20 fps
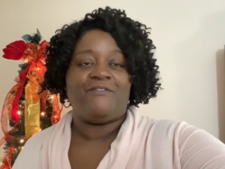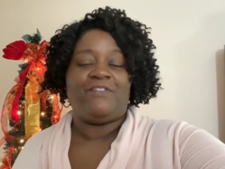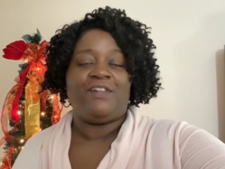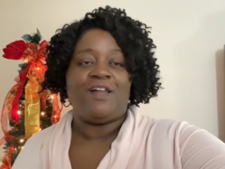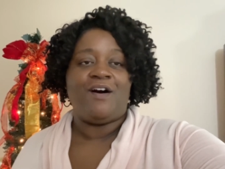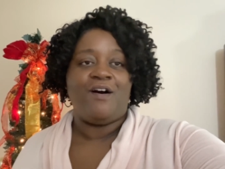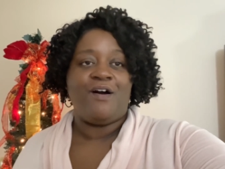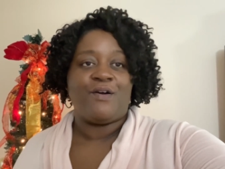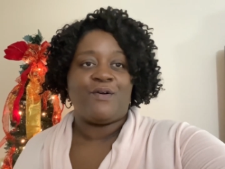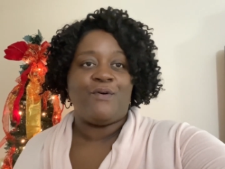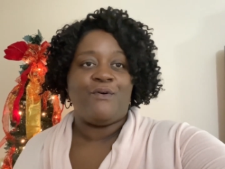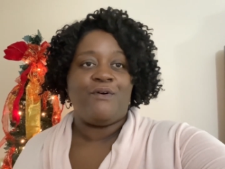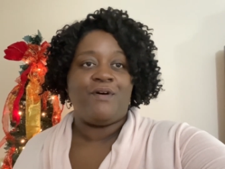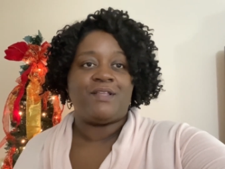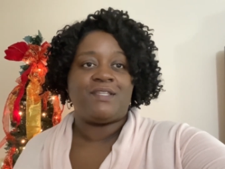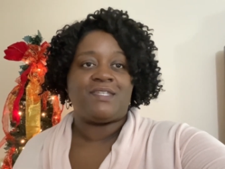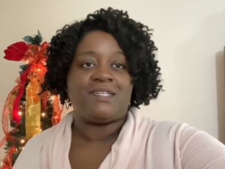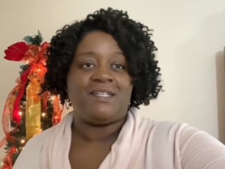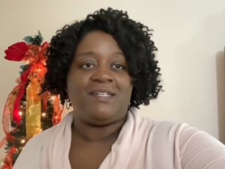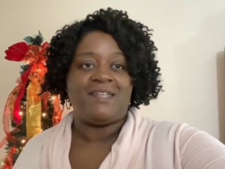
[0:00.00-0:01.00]
vlog
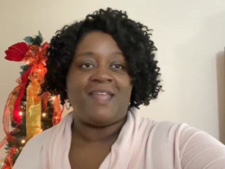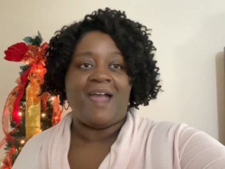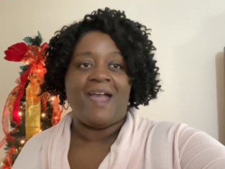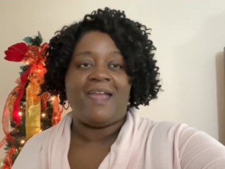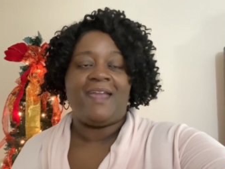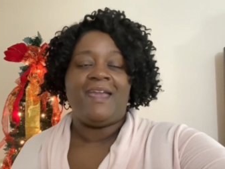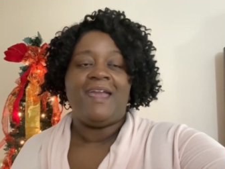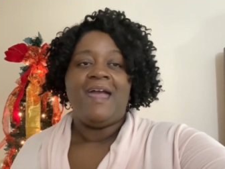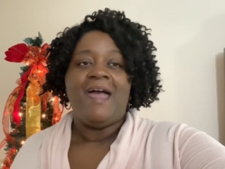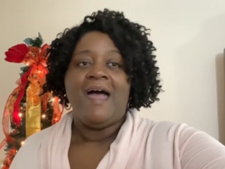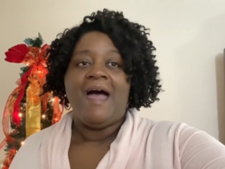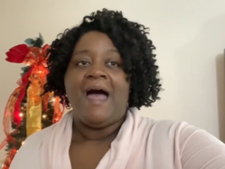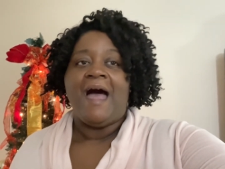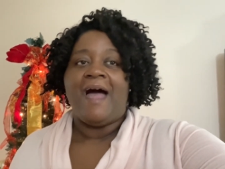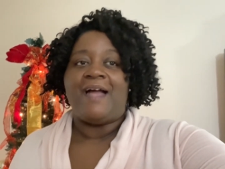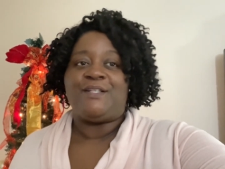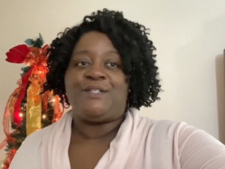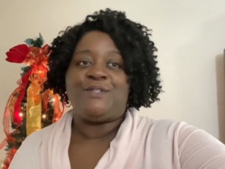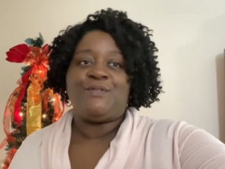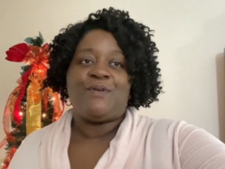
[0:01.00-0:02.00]
on tonight.
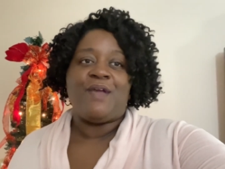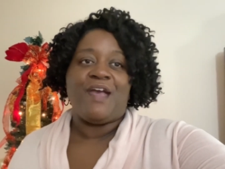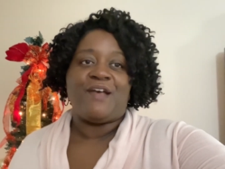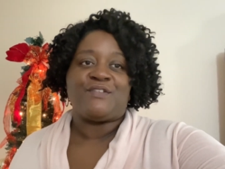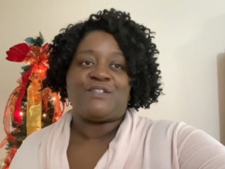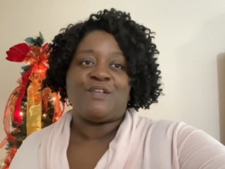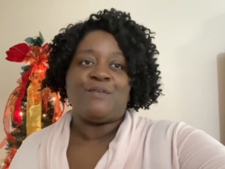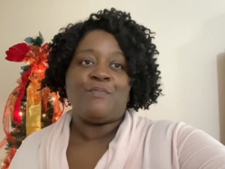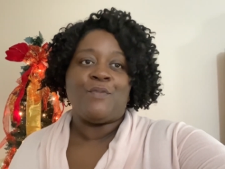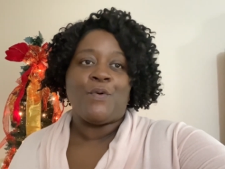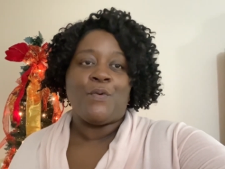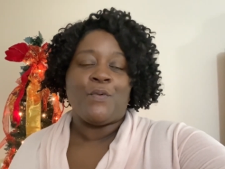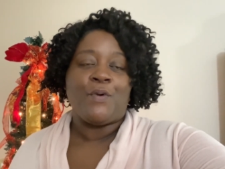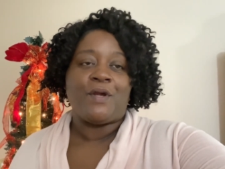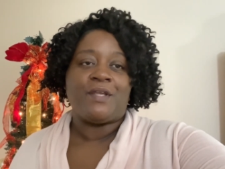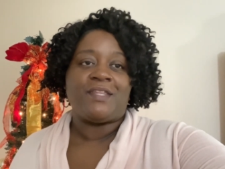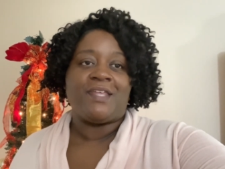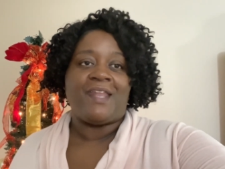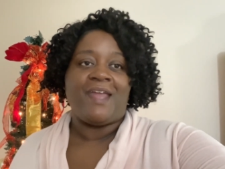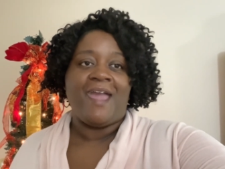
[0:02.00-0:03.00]
I do have some more
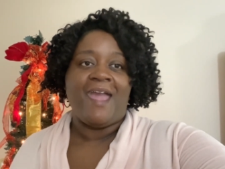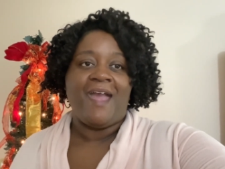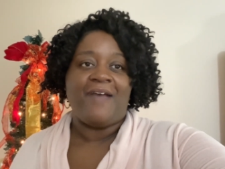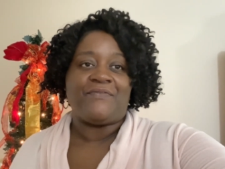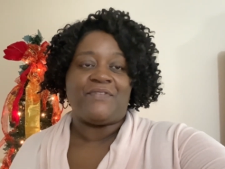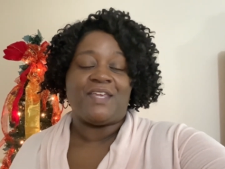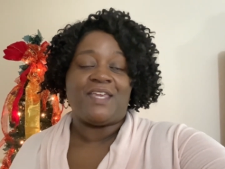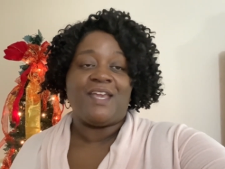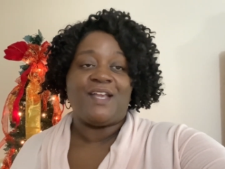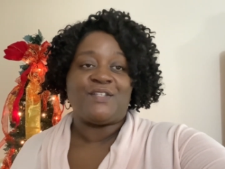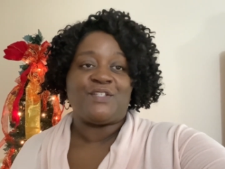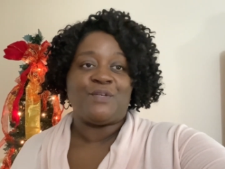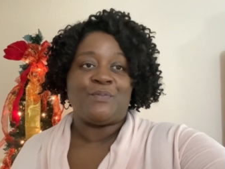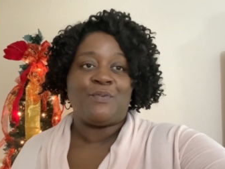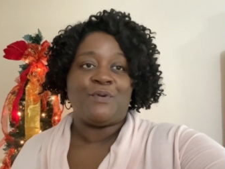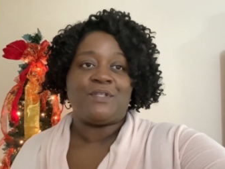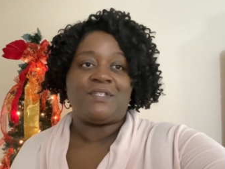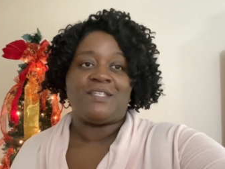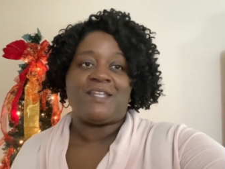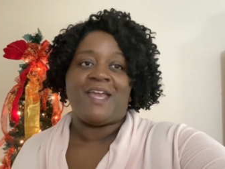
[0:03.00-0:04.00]
work that I have to catch
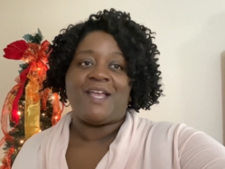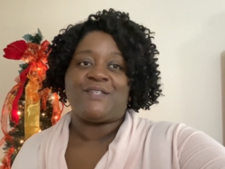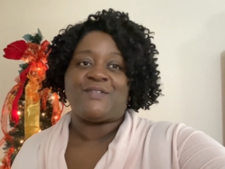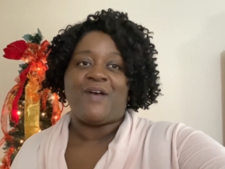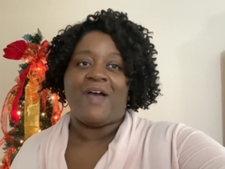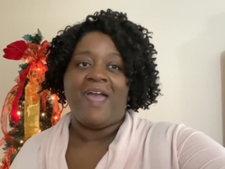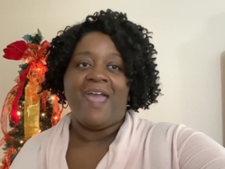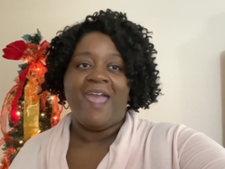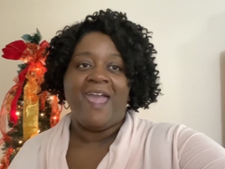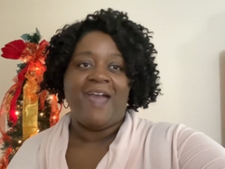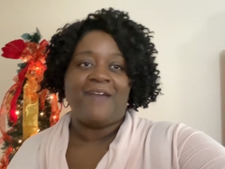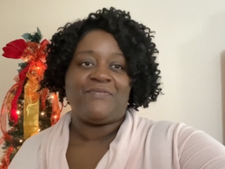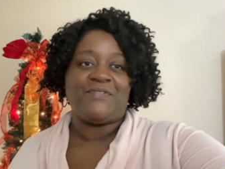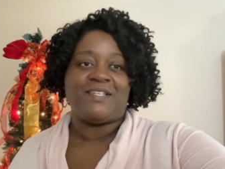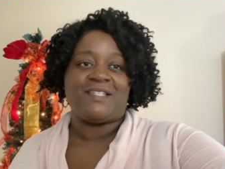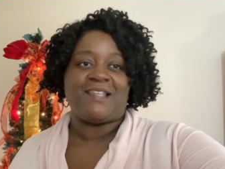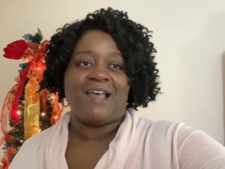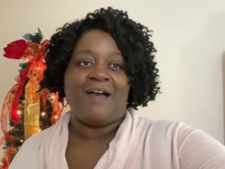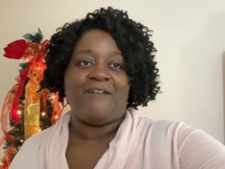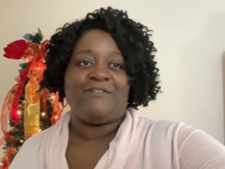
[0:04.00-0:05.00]
up on tonight, so I have
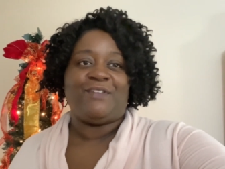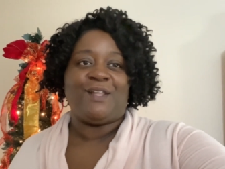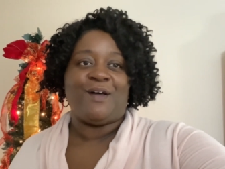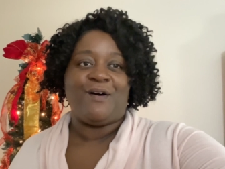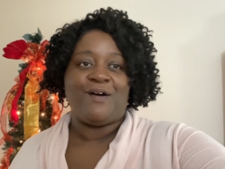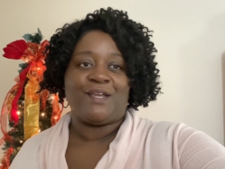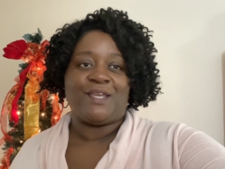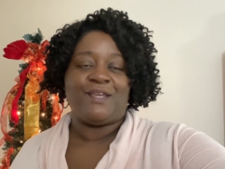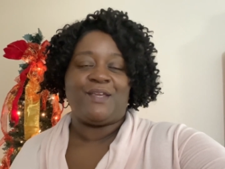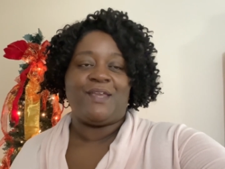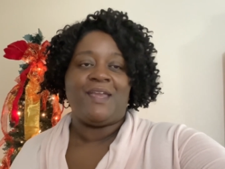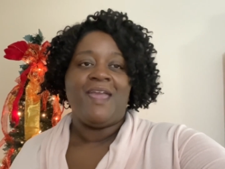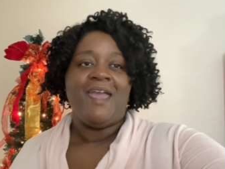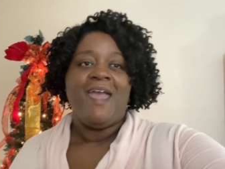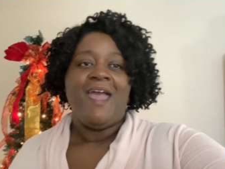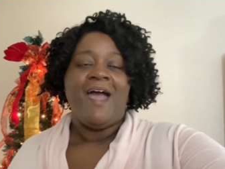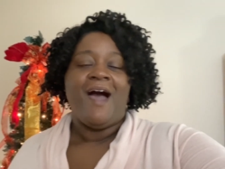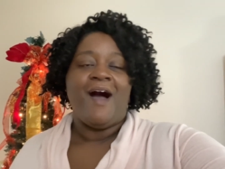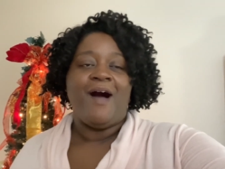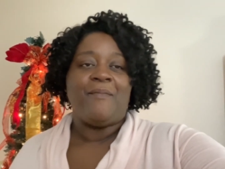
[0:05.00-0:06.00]
to stop vlogging
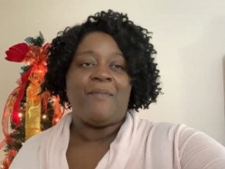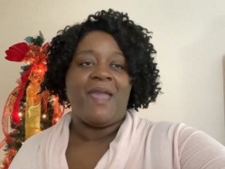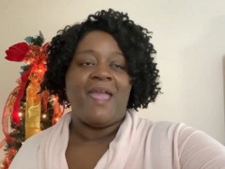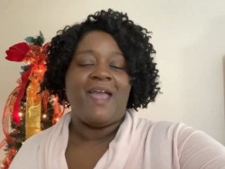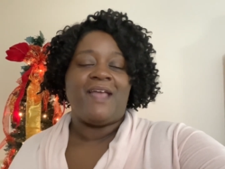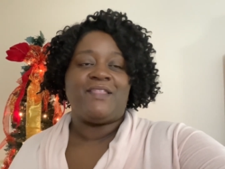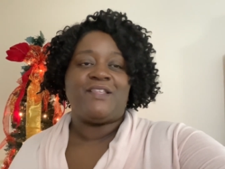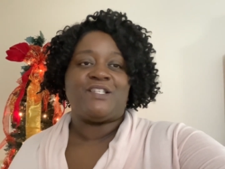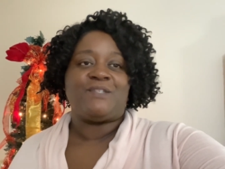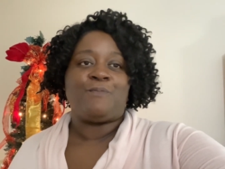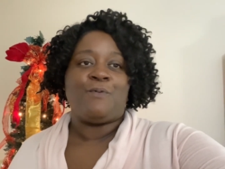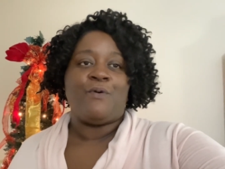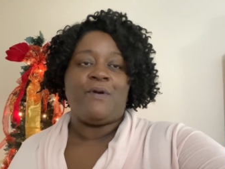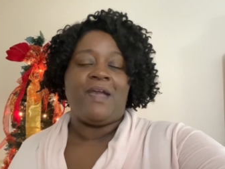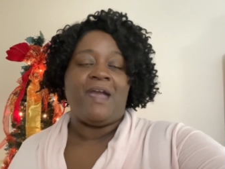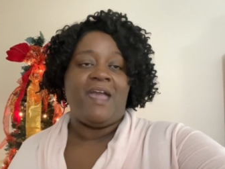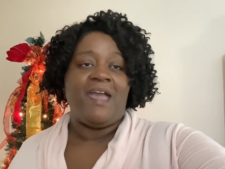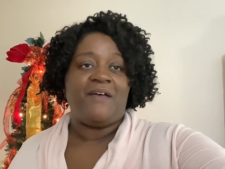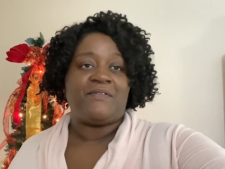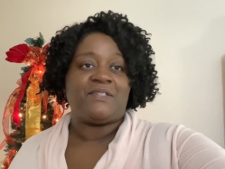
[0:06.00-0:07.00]
um, at this
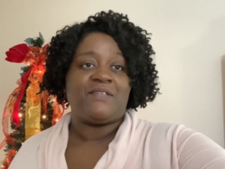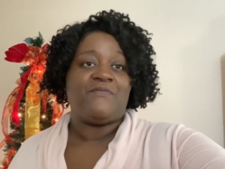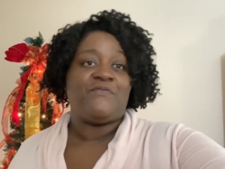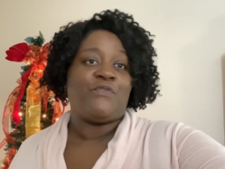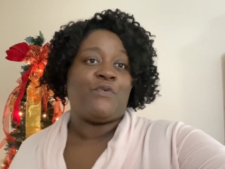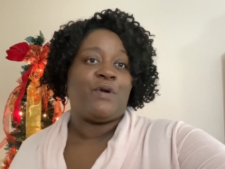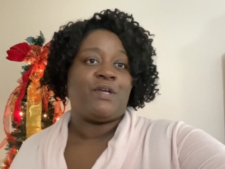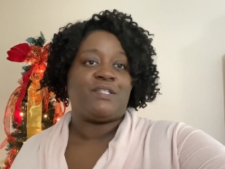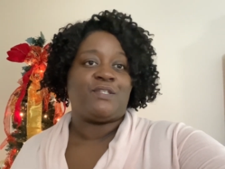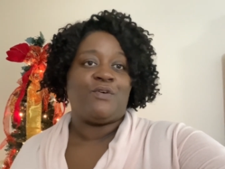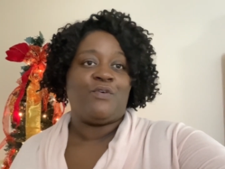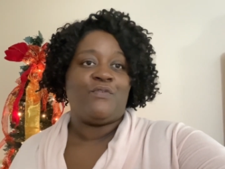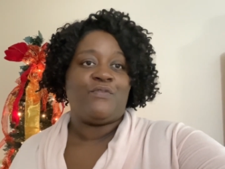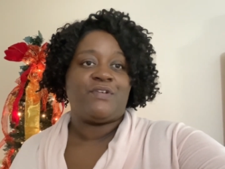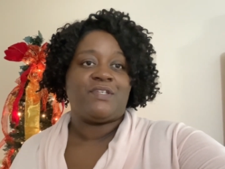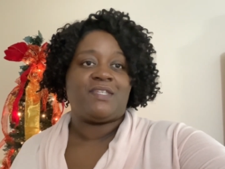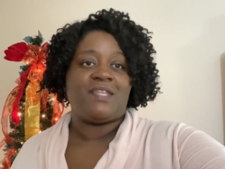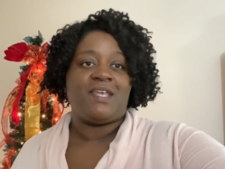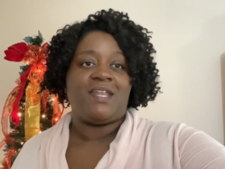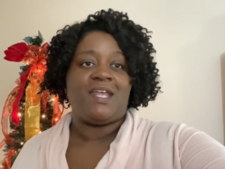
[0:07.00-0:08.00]
point. I have some
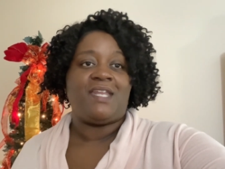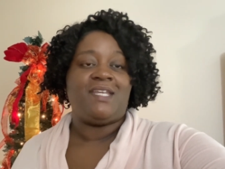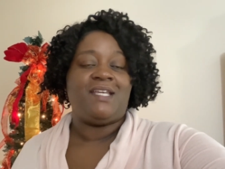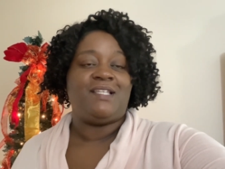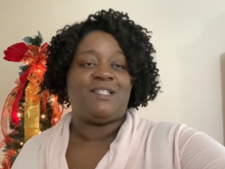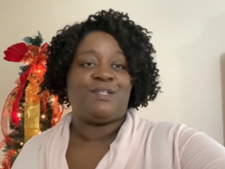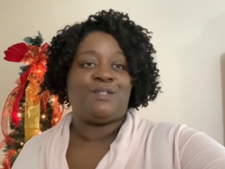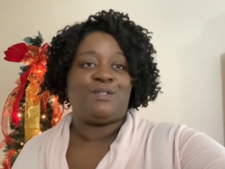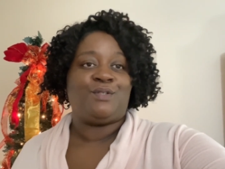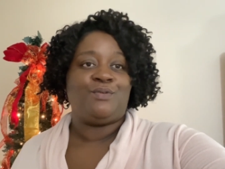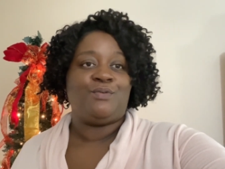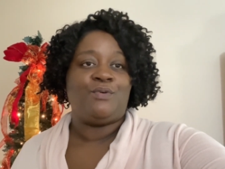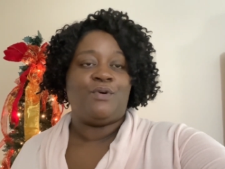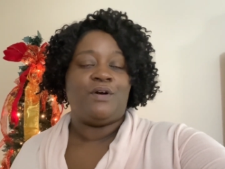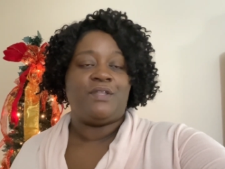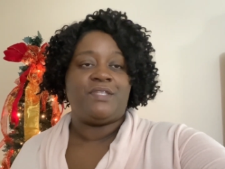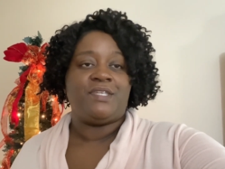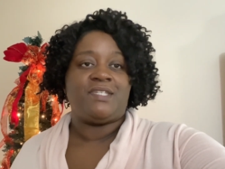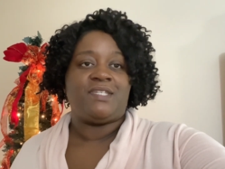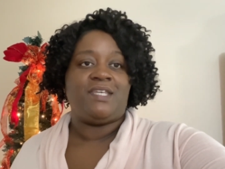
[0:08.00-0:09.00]
voiceovers that I need to do
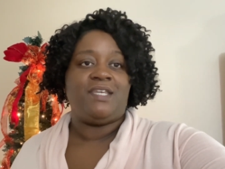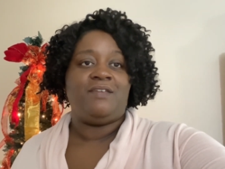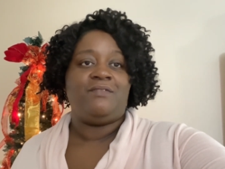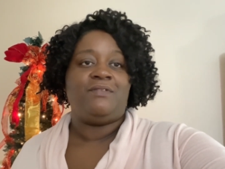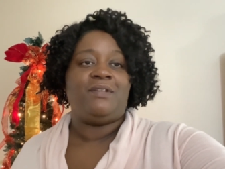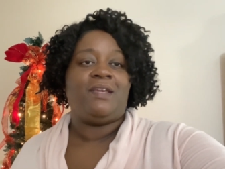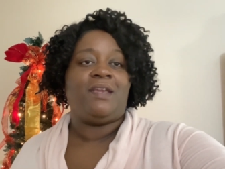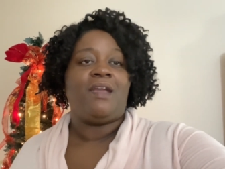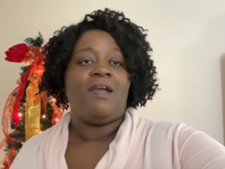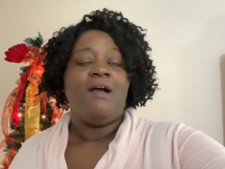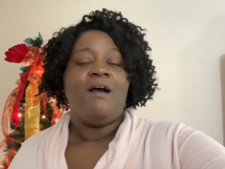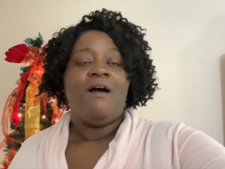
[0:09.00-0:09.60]
on this evening